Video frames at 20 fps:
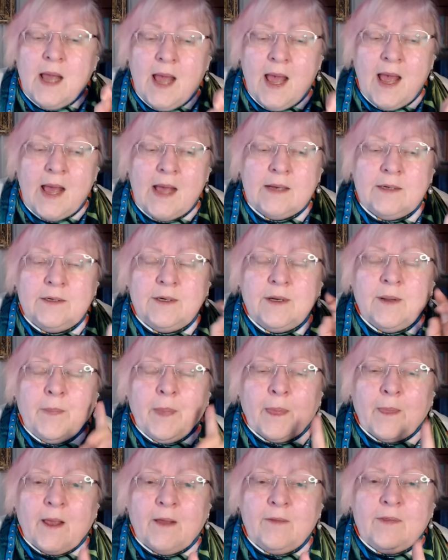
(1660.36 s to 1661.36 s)
And
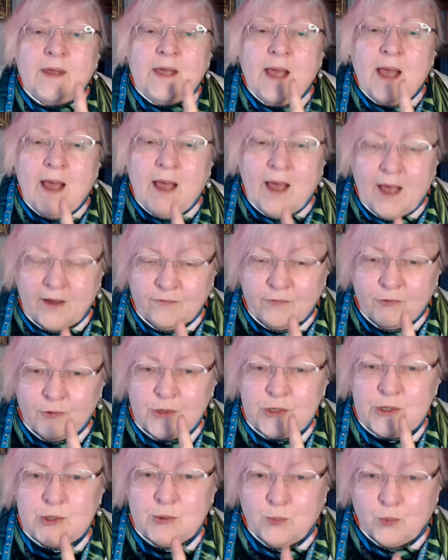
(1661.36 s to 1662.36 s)
the
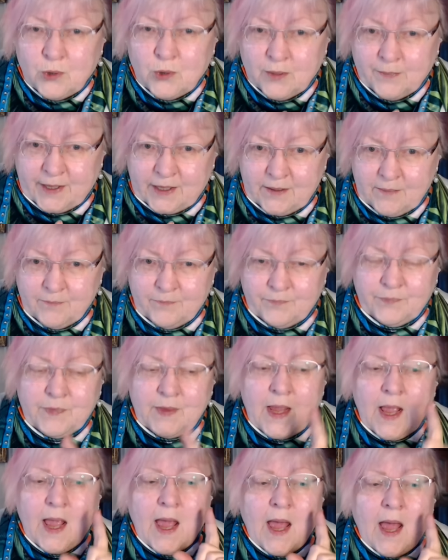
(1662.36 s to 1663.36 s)
average woman
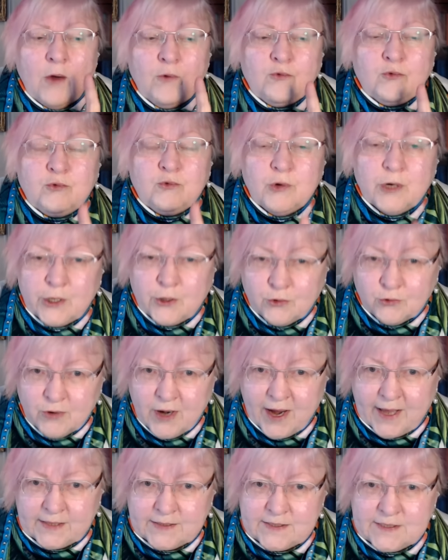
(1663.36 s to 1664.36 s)

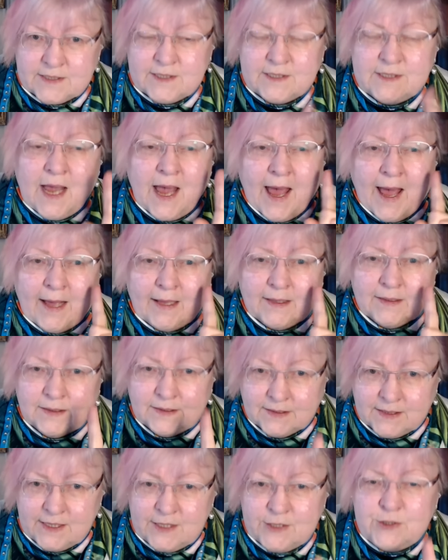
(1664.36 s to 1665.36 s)
regrets at
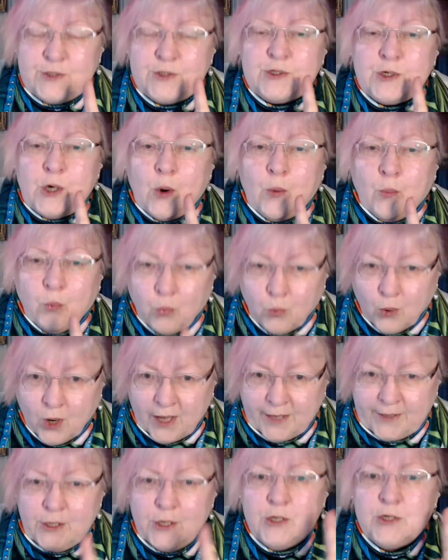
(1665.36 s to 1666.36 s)
least
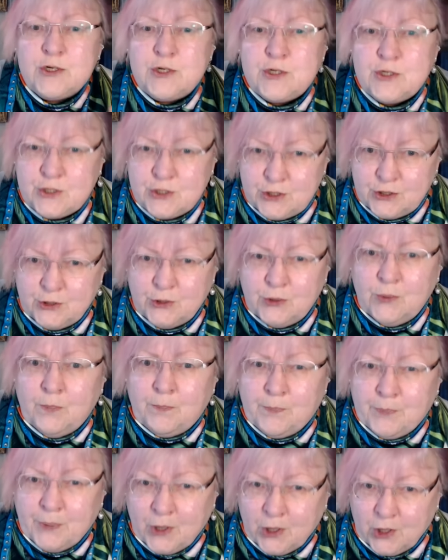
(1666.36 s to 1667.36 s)
one shoe
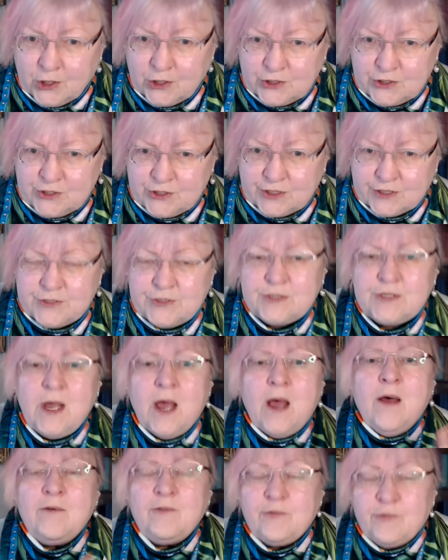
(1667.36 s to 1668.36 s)

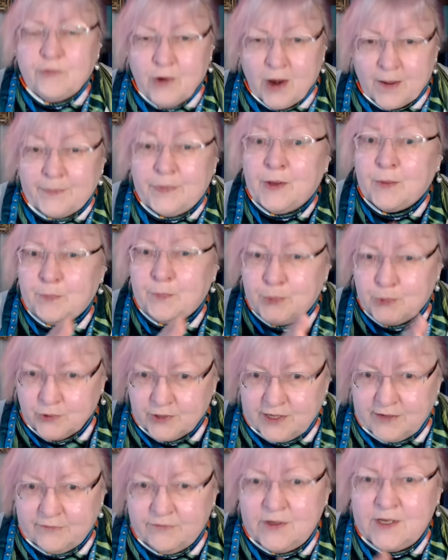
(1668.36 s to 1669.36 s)
purchase from the
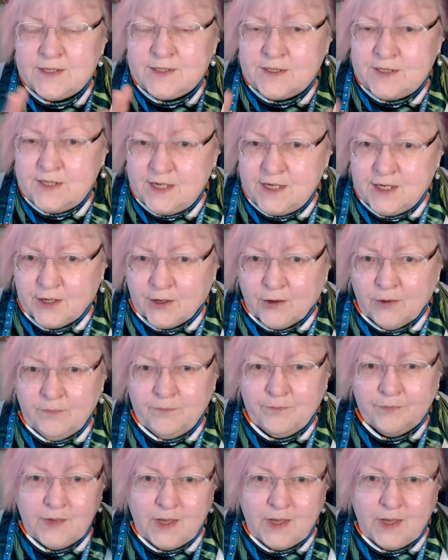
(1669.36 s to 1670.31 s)
previous year,